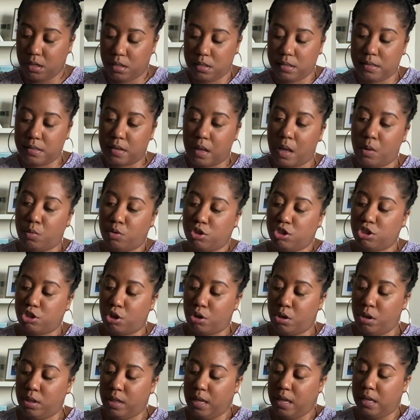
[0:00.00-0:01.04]
So I will show
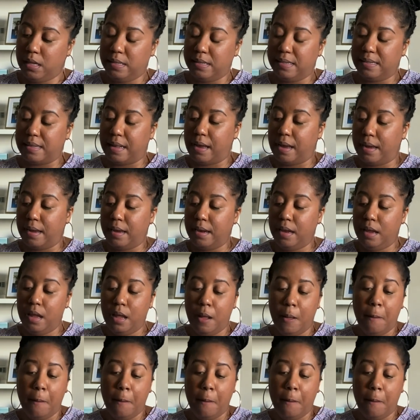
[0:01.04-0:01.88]
you the inside.